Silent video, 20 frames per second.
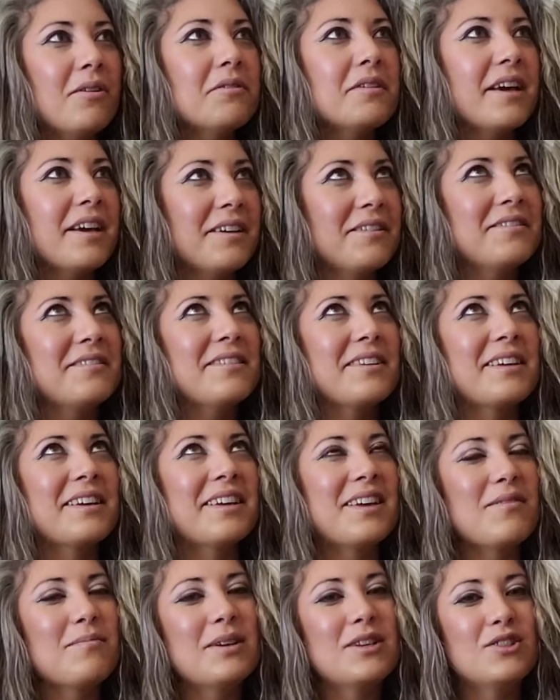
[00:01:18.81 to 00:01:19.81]
okay,
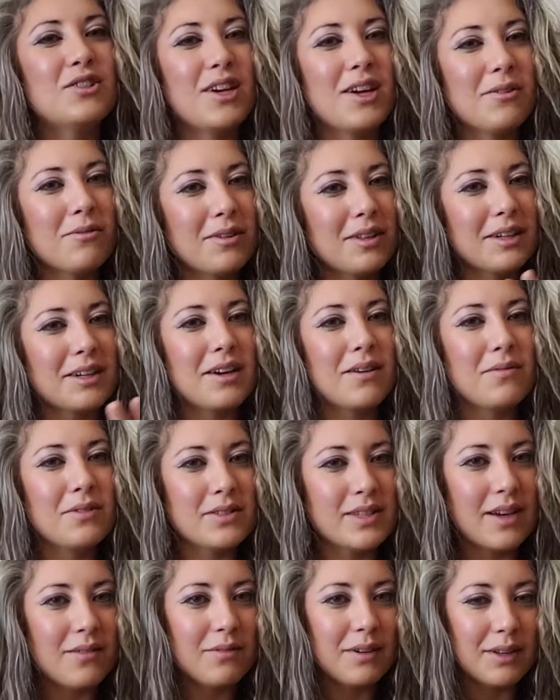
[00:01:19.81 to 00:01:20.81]
give me general, it covers
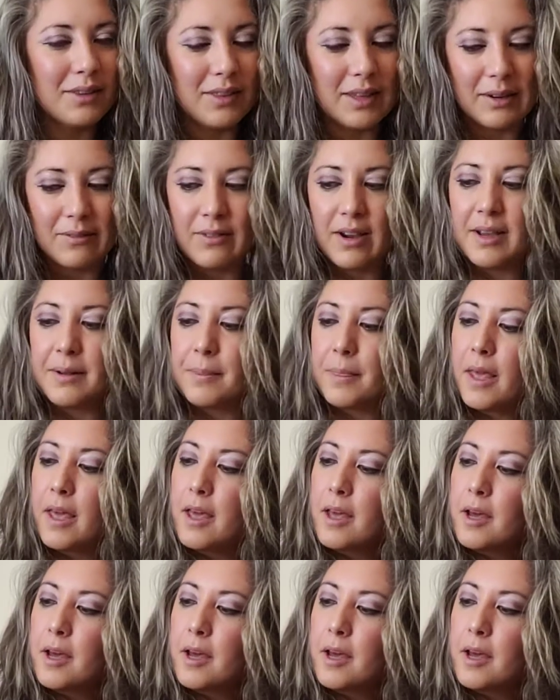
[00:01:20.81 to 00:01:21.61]
everything, right?